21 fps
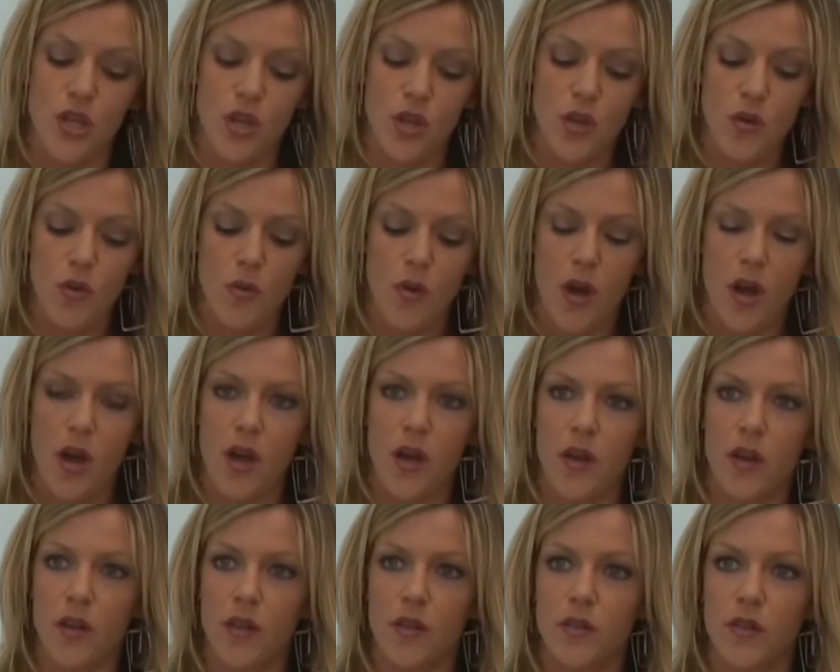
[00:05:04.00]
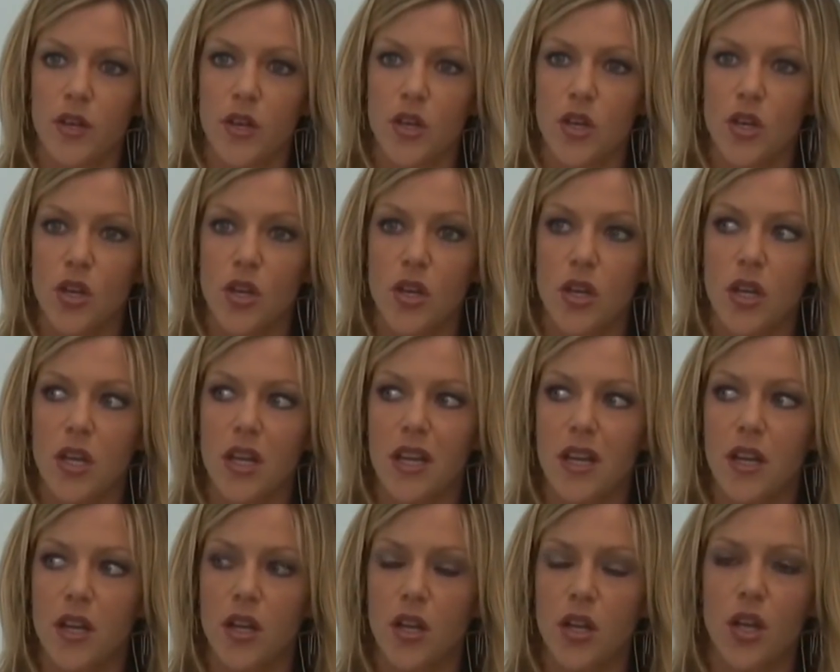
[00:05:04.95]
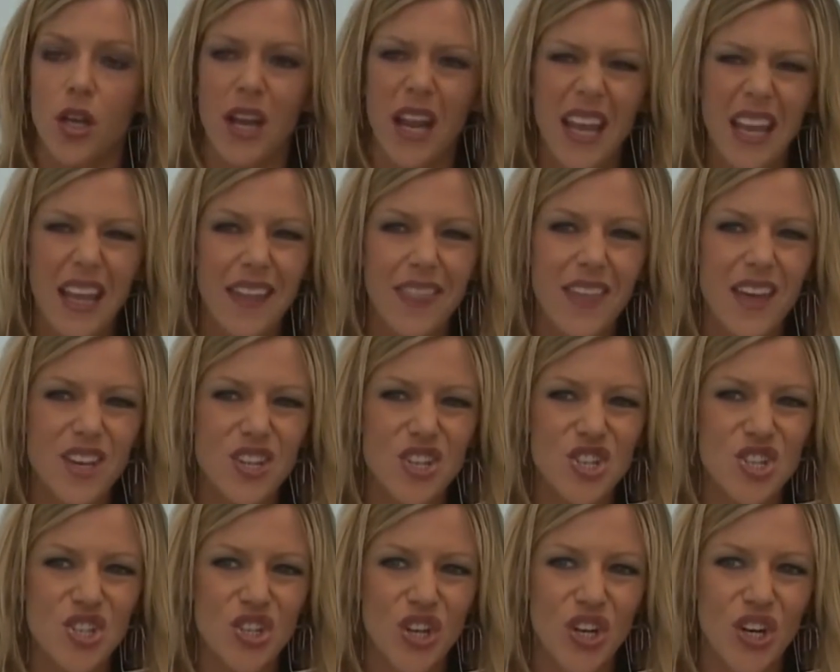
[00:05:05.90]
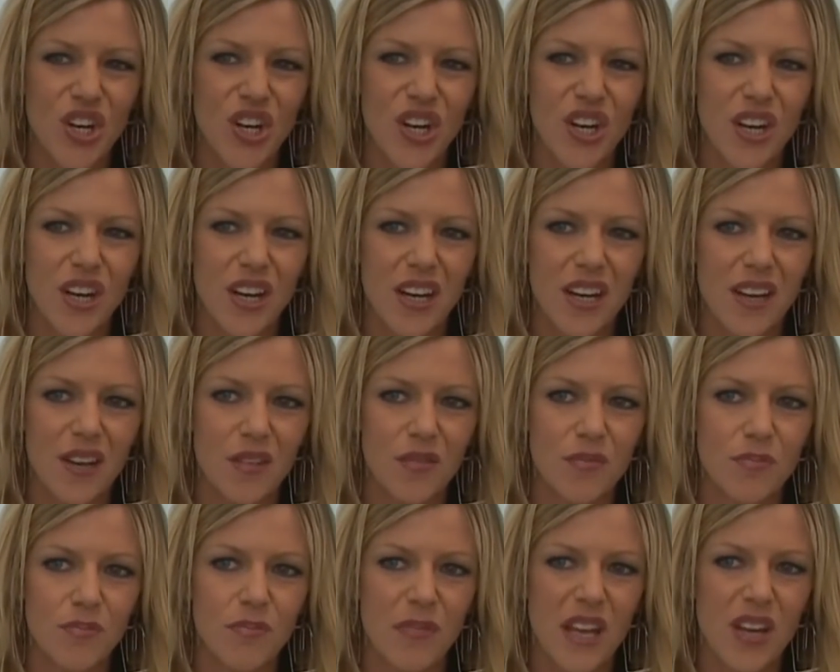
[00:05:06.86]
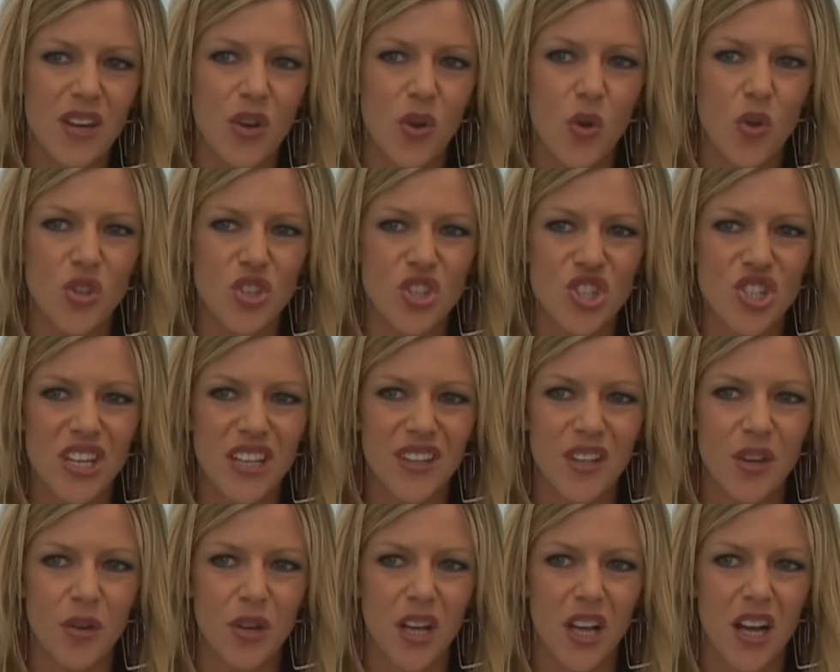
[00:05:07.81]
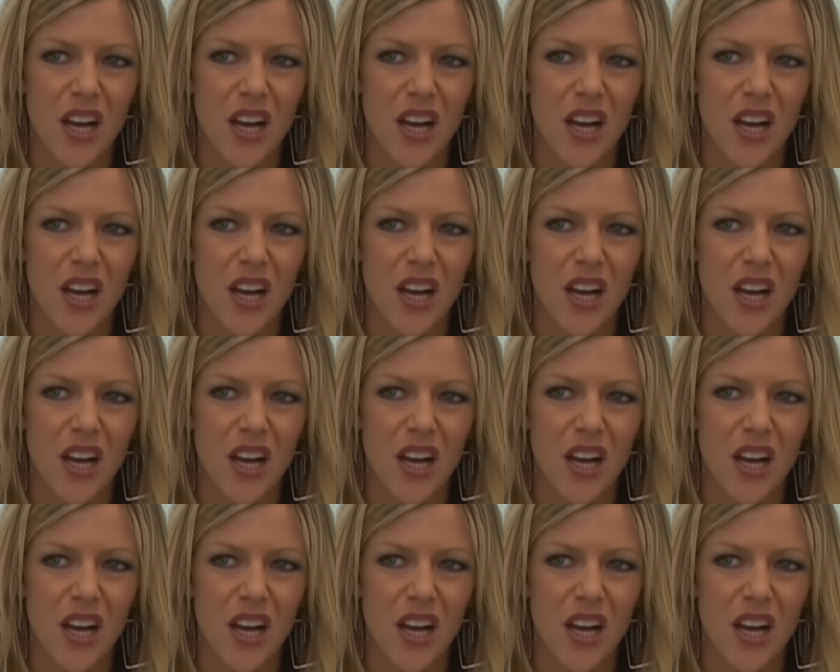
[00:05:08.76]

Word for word: you, uh, can I get that sugar? I need a whole shitload of